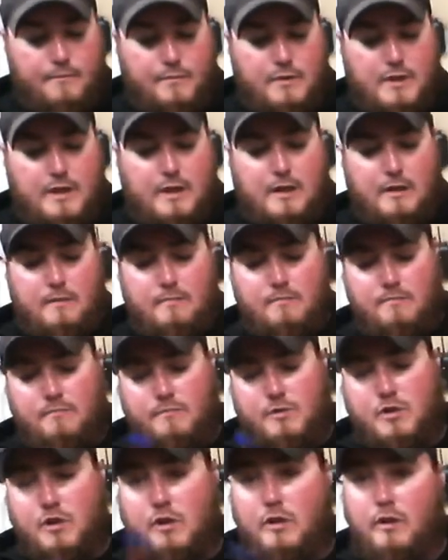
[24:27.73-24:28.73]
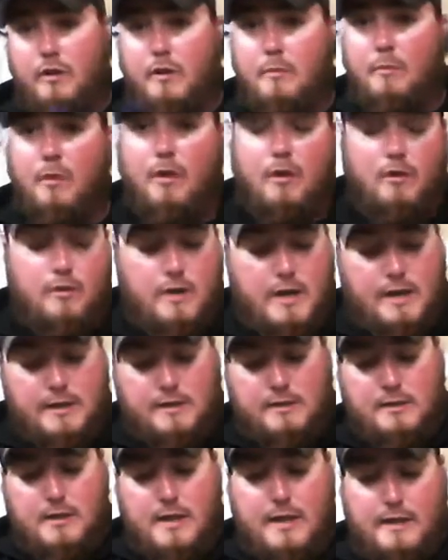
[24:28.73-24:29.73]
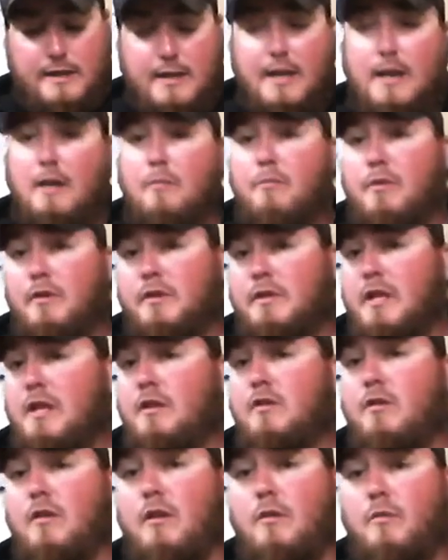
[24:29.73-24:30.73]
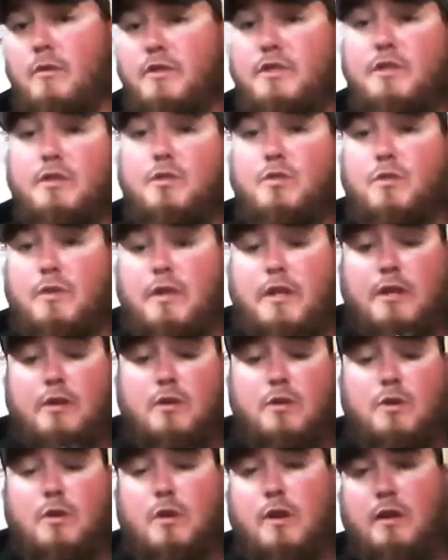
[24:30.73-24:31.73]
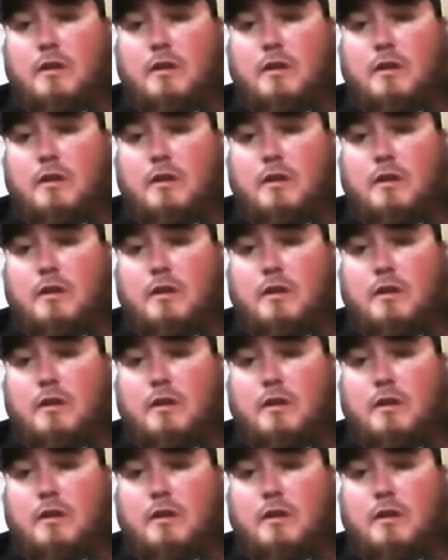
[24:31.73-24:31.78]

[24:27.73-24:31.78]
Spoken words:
the circularly polarized antenna built into it, which is really cool.